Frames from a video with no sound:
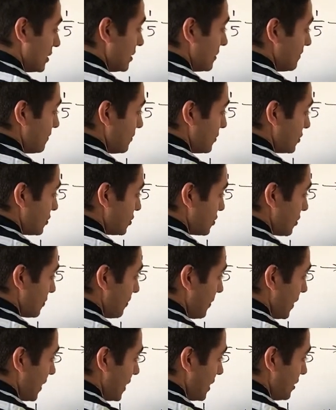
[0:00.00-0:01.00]
put your
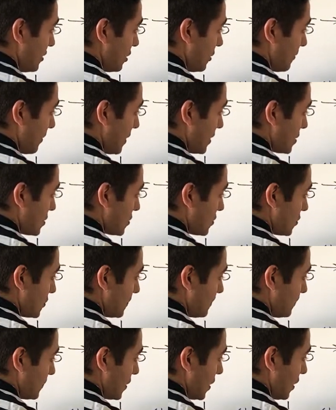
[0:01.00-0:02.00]
pen, your
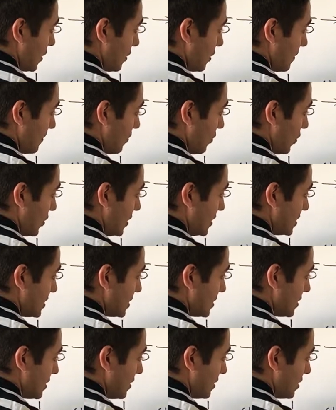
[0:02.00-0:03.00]
pencil on the
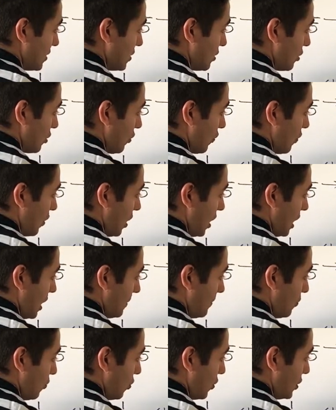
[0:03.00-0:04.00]
point, go
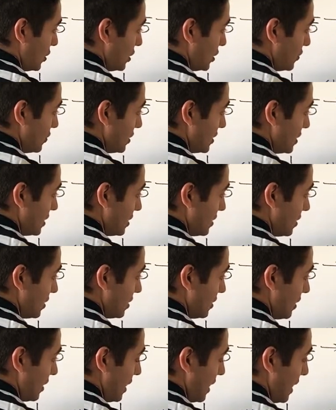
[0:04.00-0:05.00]
up 1 unit
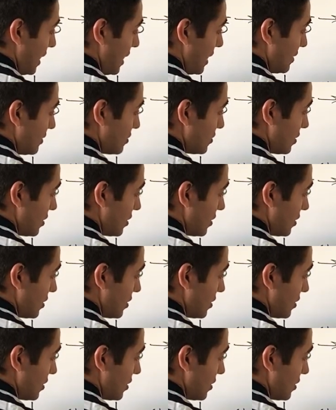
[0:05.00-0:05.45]
and to the